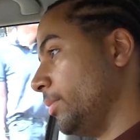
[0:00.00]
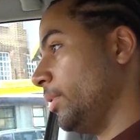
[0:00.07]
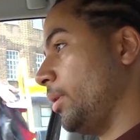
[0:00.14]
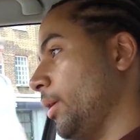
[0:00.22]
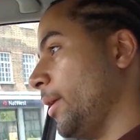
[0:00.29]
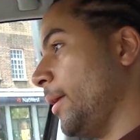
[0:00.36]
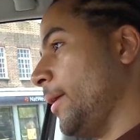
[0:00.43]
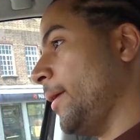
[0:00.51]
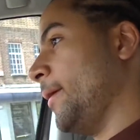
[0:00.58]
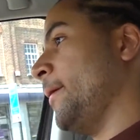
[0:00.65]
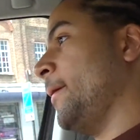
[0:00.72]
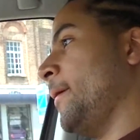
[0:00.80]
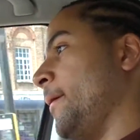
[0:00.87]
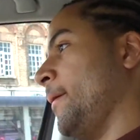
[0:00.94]
This
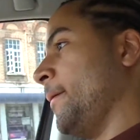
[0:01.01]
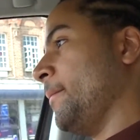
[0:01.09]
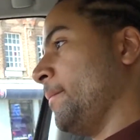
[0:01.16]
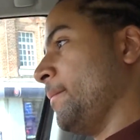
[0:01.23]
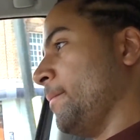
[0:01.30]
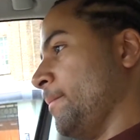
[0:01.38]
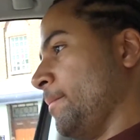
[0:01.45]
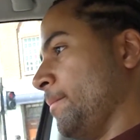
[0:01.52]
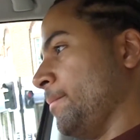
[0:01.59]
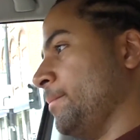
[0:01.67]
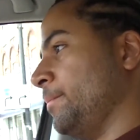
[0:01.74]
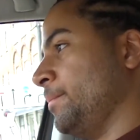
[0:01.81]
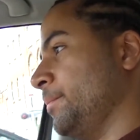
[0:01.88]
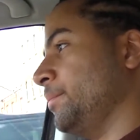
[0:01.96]
Porsche, what
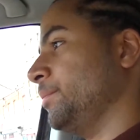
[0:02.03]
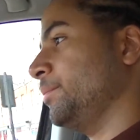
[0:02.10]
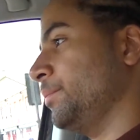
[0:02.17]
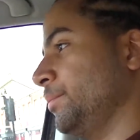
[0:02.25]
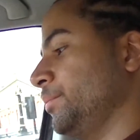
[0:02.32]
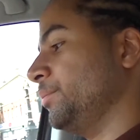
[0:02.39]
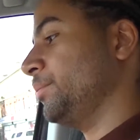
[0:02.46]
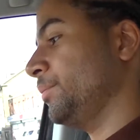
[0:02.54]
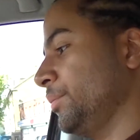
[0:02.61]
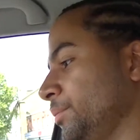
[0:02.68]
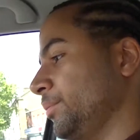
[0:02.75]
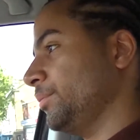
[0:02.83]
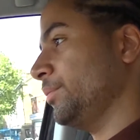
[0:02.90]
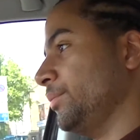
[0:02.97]
do you understand?
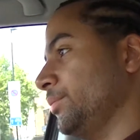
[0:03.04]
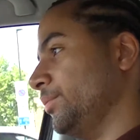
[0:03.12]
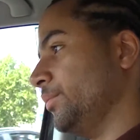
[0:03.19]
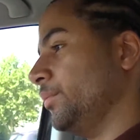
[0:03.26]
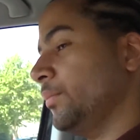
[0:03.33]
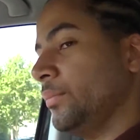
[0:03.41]
You know.